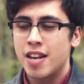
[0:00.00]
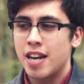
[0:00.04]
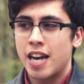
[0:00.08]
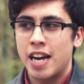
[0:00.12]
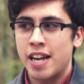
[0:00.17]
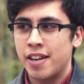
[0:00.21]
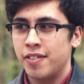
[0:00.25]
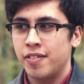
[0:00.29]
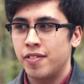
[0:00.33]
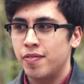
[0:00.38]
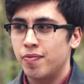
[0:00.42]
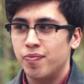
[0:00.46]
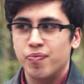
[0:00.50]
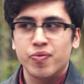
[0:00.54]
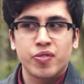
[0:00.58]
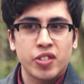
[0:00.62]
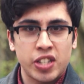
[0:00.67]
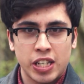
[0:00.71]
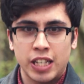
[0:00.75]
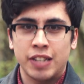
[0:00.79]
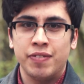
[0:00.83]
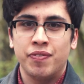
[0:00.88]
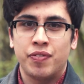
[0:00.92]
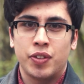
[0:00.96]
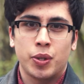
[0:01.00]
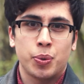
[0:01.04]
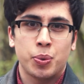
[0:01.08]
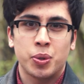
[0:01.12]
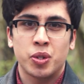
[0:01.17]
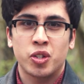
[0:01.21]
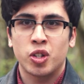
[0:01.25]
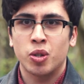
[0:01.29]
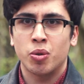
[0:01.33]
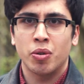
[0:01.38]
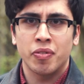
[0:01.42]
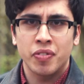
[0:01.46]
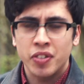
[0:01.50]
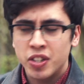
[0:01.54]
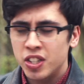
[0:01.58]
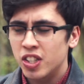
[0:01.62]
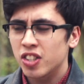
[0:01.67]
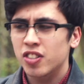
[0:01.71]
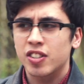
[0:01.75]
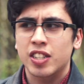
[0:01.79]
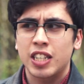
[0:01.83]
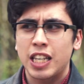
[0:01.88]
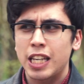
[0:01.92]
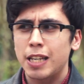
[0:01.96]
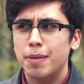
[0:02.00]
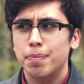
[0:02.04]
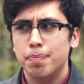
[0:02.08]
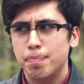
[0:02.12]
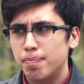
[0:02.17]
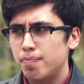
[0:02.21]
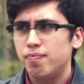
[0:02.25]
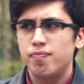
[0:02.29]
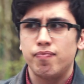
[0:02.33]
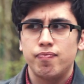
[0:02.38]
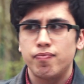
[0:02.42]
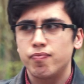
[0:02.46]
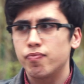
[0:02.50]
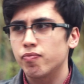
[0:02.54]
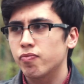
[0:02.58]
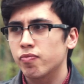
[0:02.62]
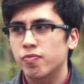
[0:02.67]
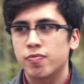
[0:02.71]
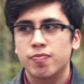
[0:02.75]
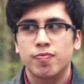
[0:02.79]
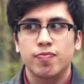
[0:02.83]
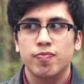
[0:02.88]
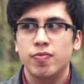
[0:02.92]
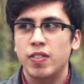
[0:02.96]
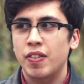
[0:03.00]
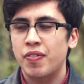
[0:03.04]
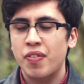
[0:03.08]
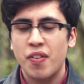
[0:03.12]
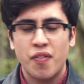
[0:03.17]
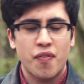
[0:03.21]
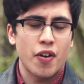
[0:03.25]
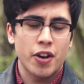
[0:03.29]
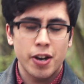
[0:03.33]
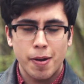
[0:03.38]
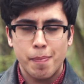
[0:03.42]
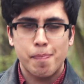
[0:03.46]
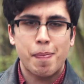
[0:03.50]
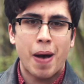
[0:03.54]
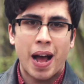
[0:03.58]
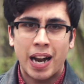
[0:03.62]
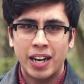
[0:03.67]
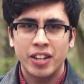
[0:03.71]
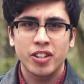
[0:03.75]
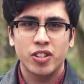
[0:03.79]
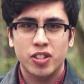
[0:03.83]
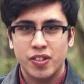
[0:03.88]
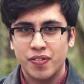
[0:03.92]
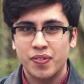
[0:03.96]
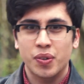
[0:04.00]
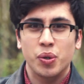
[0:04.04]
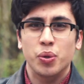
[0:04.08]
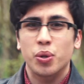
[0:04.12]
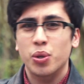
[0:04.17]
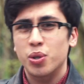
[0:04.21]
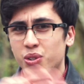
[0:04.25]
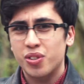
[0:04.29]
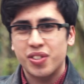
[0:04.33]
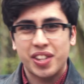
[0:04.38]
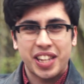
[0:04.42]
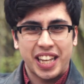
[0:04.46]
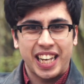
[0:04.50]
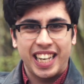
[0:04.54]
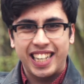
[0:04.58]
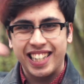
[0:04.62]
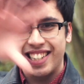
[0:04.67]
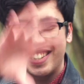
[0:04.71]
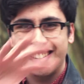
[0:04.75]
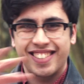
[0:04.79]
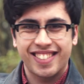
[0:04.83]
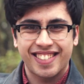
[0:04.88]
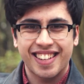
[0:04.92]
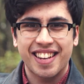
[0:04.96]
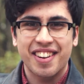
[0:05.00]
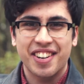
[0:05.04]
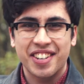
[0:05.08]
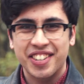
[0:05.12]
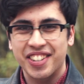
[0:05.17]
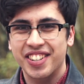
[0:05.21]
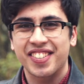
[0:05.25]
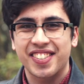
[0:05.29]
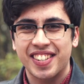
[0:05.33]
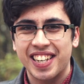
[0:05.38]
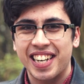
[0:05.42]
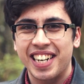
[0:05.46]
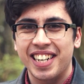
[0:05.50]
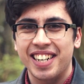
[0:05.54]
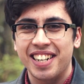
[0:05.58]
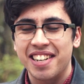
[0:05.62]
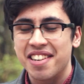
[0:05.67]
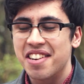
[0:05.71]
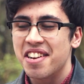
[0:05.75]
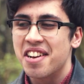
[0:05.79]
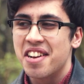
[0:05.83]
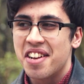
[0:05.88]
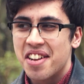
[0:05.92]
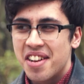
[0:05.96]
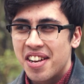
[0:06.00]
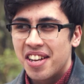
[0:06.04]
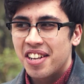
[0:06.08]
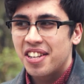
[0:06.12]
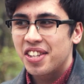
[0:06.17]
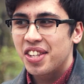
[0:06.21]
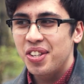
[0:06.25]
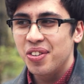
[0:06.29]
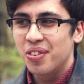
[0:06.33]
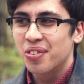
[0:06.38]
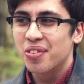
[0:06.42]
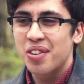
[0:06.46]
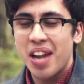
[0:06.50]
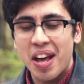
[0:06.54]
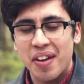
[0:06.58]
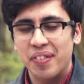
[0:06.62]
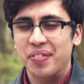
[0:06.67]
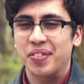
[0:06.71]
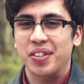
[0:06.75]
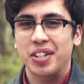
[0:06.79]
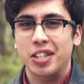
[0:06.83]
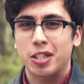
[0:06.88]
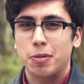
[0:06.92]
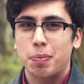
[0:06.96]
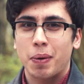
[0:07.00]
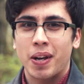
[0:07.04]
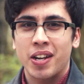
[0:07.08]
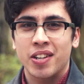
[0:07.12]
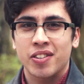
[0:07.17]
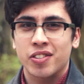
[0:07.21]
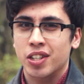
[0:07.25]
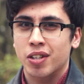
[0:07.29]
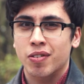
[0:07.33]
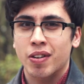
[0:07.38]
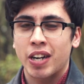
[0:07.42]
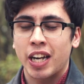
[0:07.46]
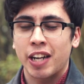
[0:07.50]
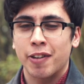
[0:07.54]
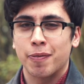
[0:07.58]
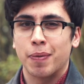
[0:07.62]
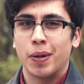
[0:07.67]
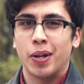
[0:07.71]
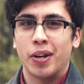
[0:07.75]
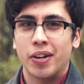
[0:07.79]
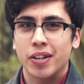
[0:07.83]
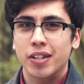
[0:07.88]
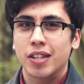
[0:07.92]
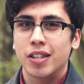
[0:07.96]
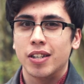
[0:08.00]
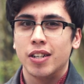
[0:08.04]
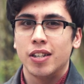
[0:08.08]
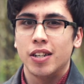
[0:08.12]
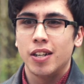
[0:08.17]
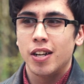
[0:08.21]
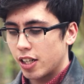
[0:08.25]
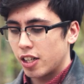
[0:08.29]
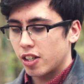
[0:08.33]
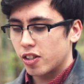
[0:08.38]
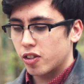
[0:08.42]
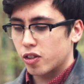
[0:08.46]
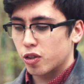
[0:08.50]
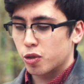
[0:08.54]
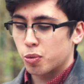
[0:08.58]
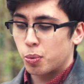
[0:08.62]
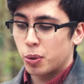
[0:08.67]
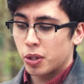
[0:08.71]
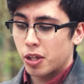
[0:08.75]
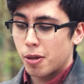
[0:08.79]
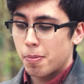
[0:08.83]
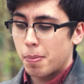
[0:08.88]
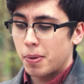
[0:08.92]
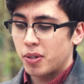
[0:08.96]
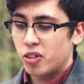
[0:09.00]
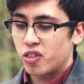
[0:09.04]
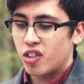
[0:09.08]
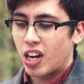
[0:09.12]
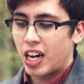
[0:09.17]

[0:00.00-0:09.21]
and to influence you, if you find a balance of all those things that I just said, you'll never experience a creative block. Katie asks, what's the most